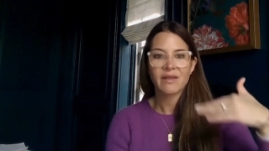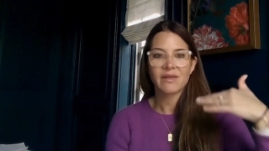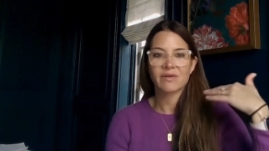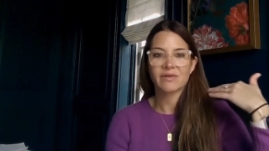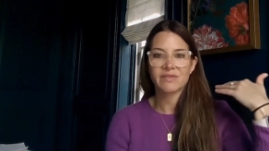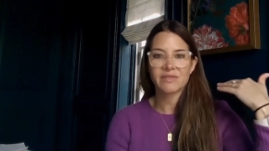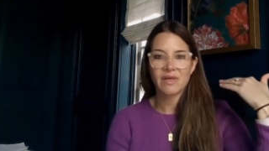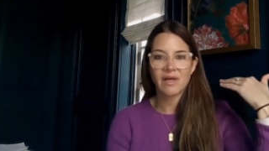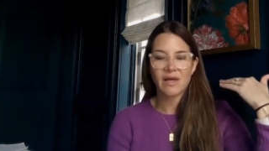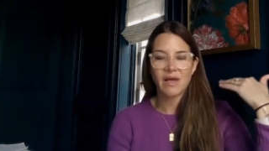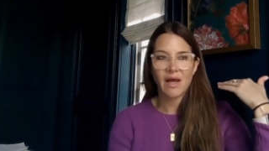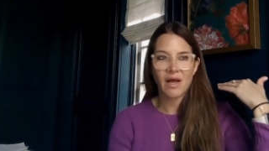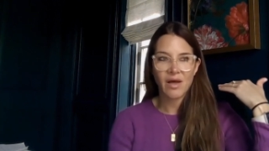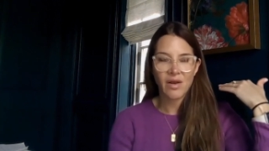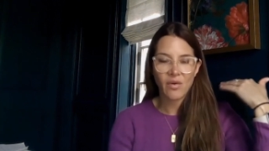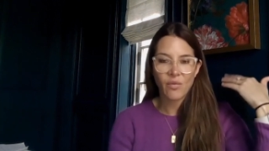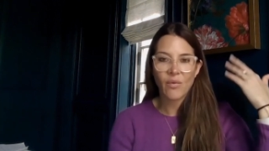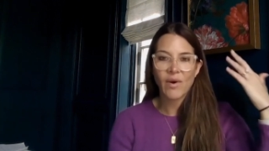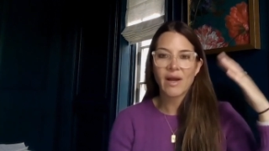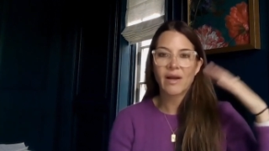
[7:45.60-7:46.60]
there's an
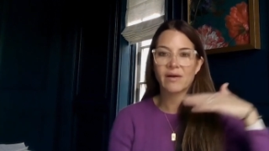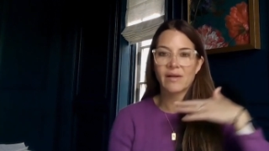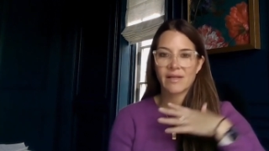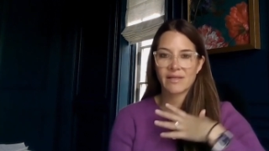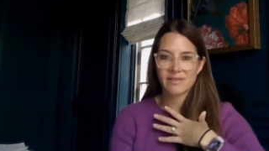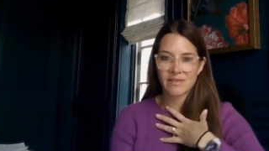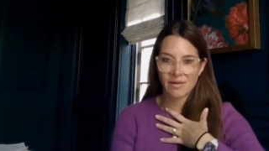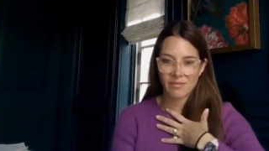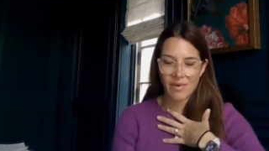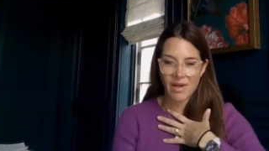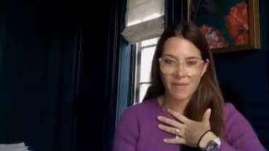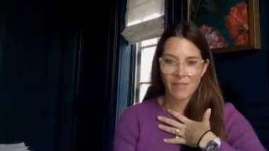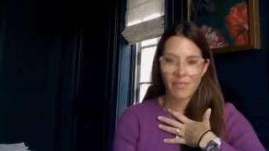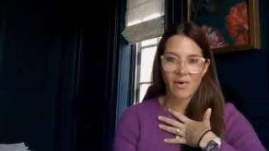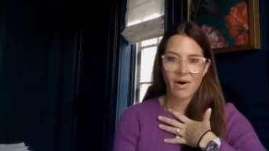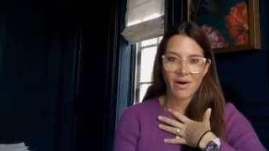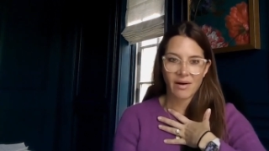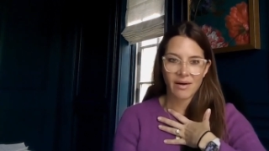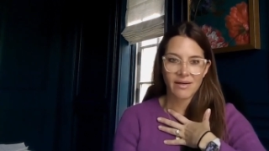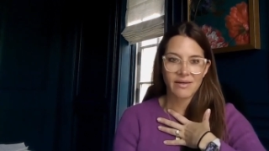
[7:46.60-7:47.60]
awareness on my
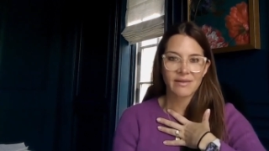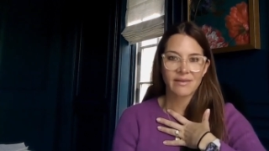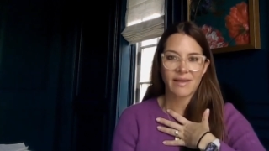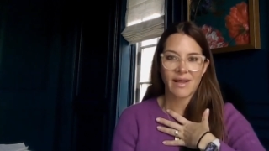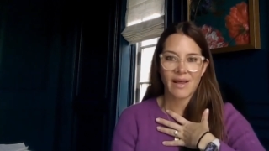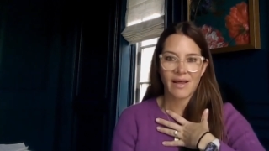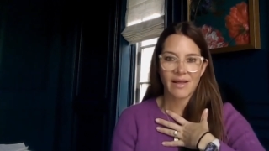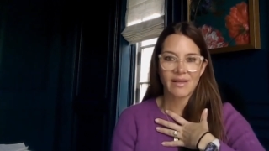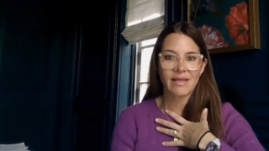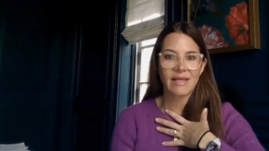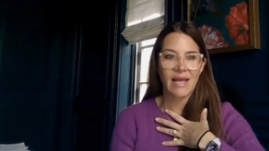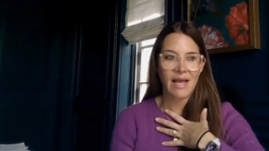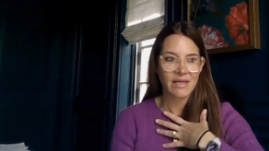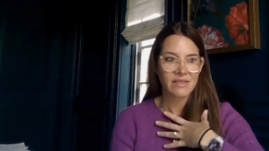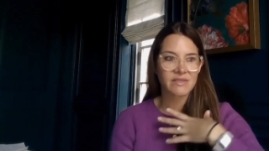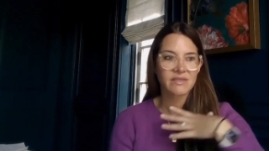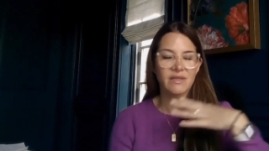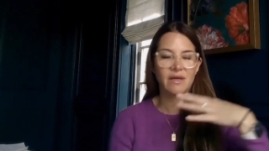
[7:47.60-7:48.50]
part that yes